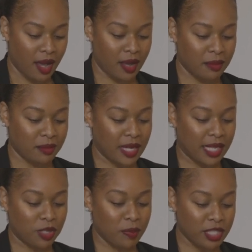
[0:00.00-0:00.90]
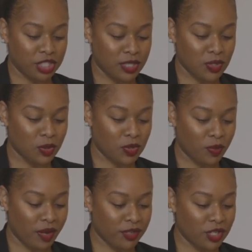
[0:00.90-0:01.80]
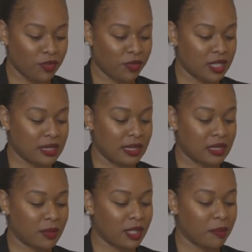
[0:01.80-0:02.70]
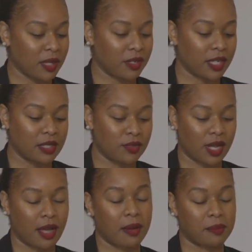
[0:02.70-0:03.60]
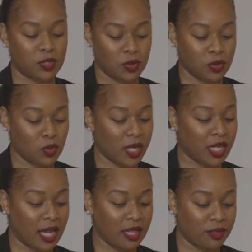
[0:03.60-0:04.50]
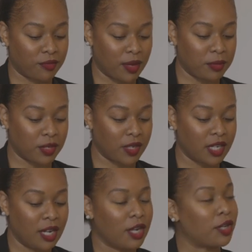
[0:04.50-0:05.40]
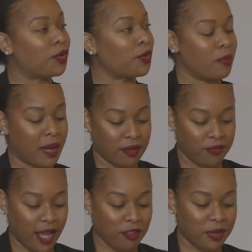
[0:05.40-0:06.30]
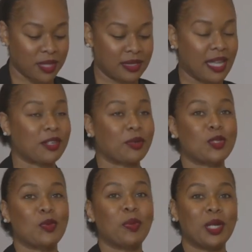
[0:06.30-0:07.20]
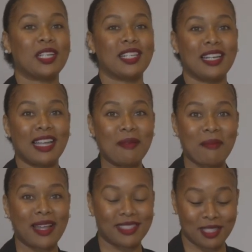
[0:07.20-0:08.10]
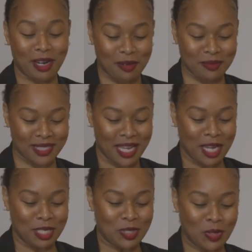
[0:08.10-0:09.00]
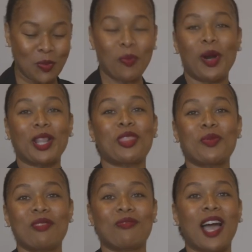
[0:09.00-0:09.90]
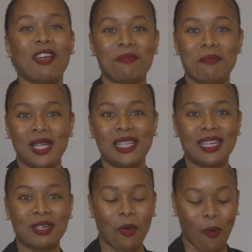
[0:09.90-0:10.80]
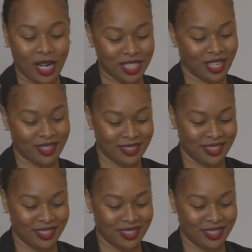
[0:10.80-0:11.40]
Like you mentioned, total revenue for the six-month period to 28th of February grew by 5%, or to put it in layman terms, 2.35 billion kwacha.